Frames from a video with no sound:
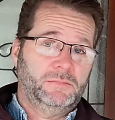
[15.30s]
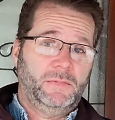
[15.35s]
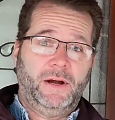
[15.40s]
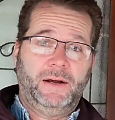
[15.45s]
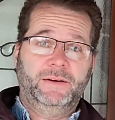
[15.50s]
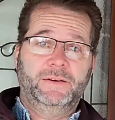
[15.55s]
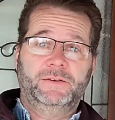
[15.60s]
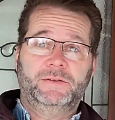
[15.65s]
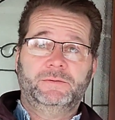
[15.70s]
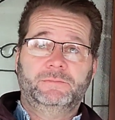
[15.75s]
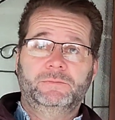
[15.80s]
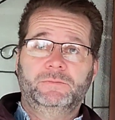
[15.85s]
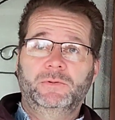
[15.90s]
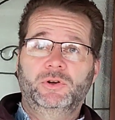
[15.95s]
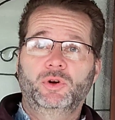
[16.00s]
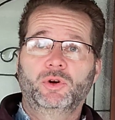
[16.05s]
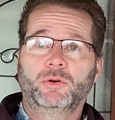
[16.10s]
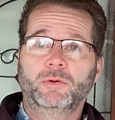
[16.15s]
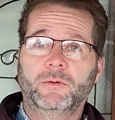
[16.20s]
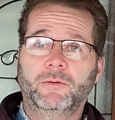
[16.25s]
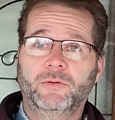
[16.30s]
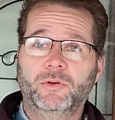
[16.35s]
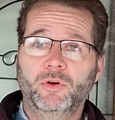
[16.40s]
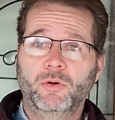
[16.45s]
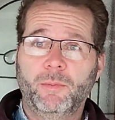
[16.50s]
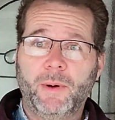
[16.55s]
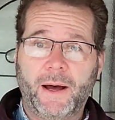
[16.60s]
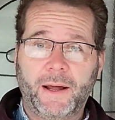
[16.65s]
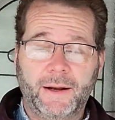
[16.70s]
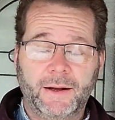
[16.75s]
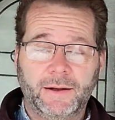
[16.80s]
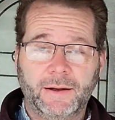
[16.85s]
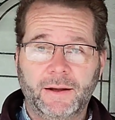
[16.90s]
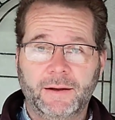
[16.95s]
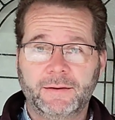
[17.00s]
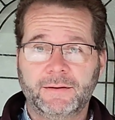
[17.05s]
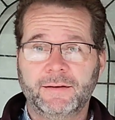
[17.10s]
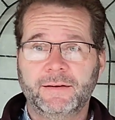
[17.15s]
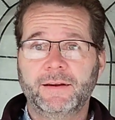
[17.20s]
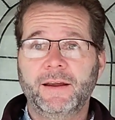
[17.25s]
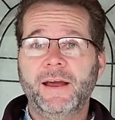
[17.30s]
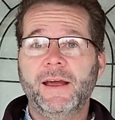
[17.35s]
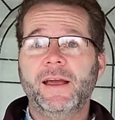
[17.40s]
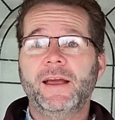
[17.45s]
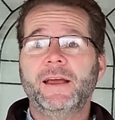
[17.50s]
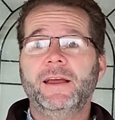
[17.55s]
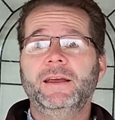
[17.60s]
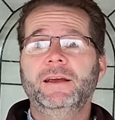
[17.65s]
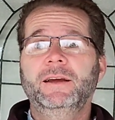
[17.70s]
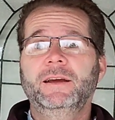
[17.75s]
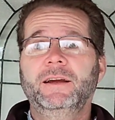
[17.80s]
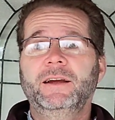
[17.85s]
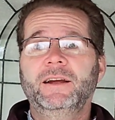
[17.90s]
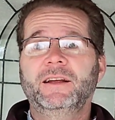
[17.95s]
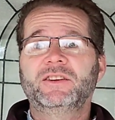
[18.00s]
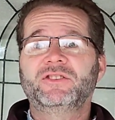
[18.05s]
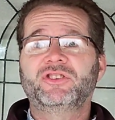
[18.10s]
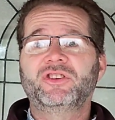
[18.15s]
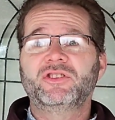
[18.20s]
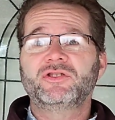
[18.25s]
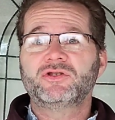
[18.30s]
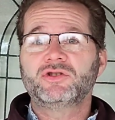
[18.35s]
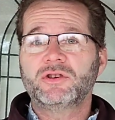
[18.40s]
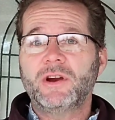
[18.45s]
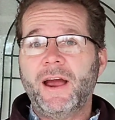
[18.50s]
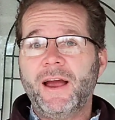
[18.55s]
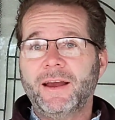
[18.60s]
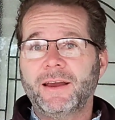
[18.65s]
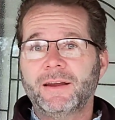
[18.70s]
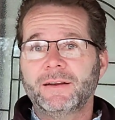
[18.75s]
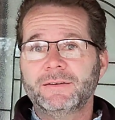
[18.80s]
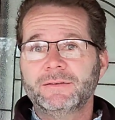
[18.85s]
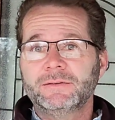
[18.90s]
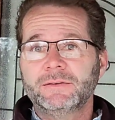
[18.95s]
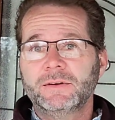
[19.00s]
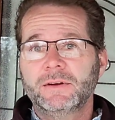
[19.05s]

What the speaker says: I just do a review about it. And today, it's this jacket.